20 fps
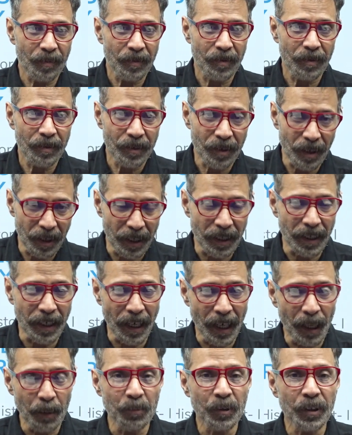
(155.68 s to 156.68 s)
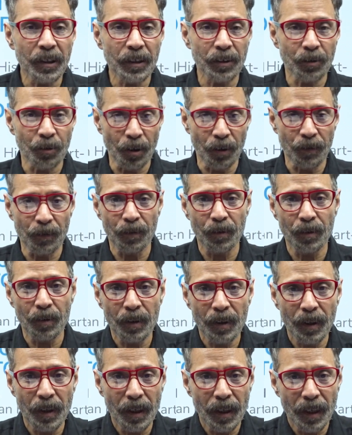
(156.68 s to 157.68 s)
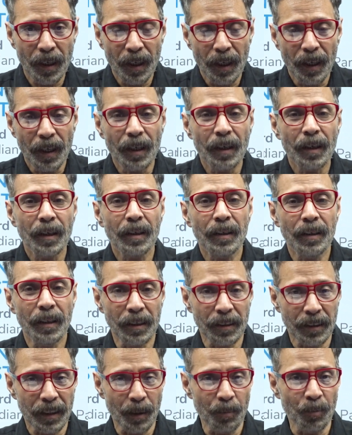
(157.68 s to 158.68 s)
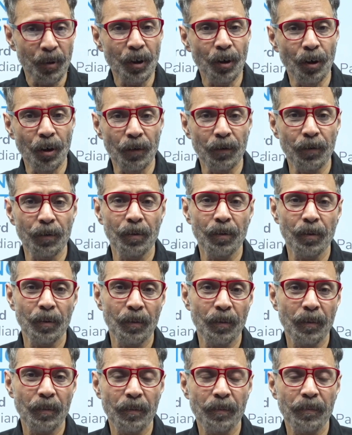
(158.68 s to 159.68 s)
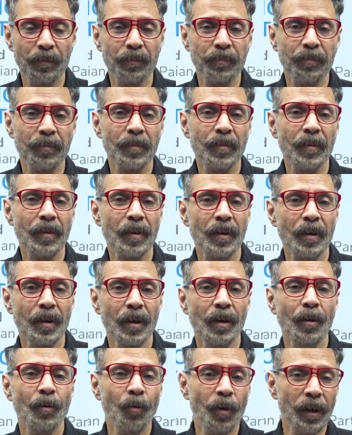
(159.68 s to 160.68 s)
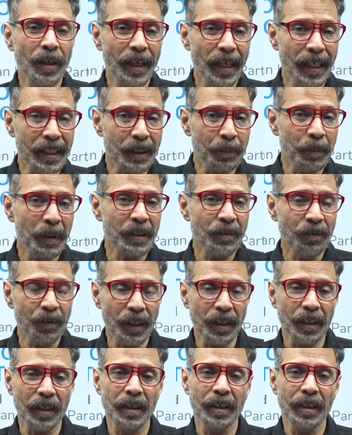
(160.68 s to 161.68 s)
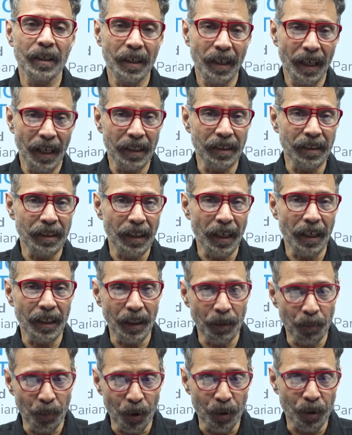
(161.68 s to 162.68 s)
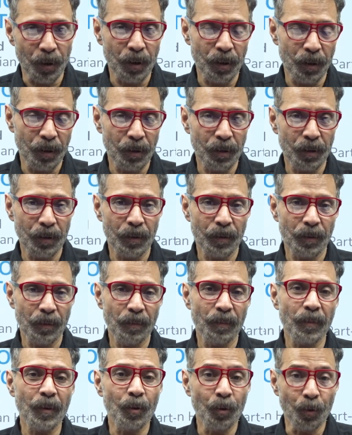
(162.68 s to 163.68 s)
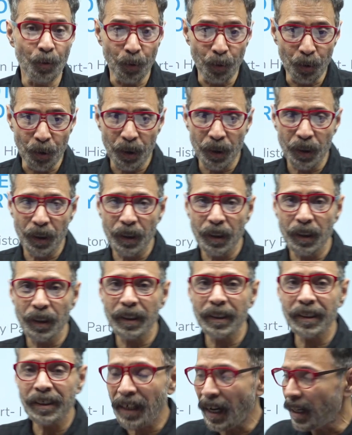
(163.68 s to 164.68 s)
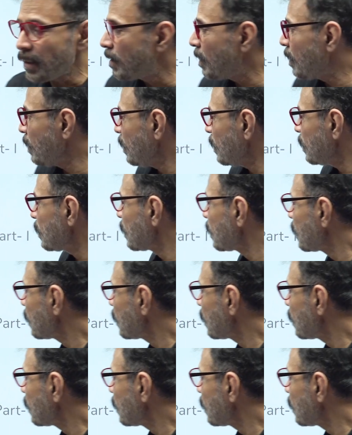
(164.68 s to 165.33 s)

certain glimpses of the summary of one specific NCERT book whose title is